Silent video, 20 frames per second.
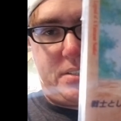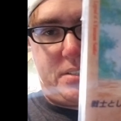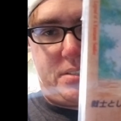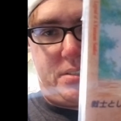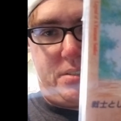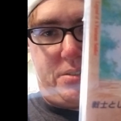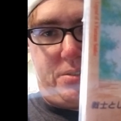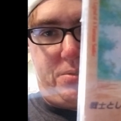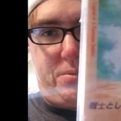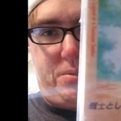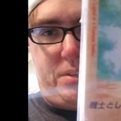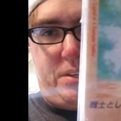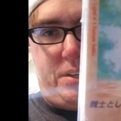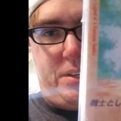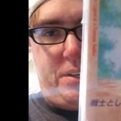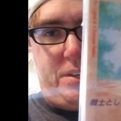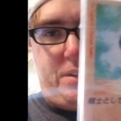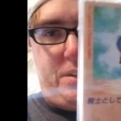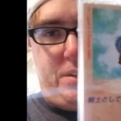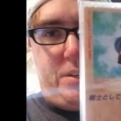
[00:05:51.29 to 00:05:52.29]
so
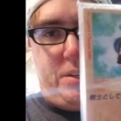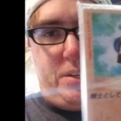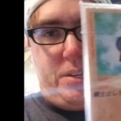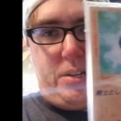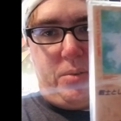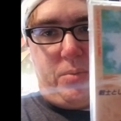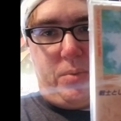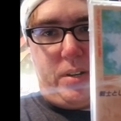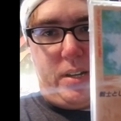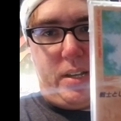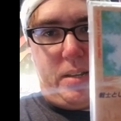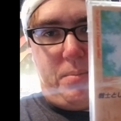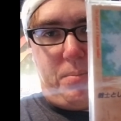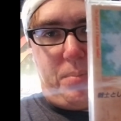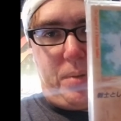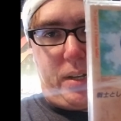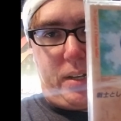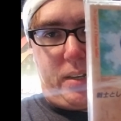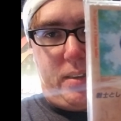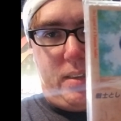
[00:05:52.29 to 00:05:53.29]
went ahead and
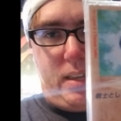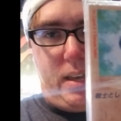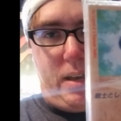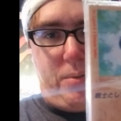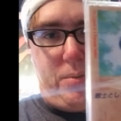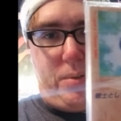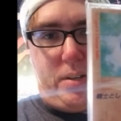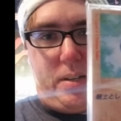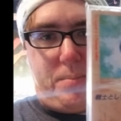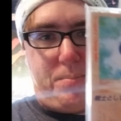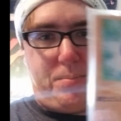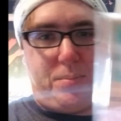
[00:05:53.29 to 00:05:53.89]
picked that one up.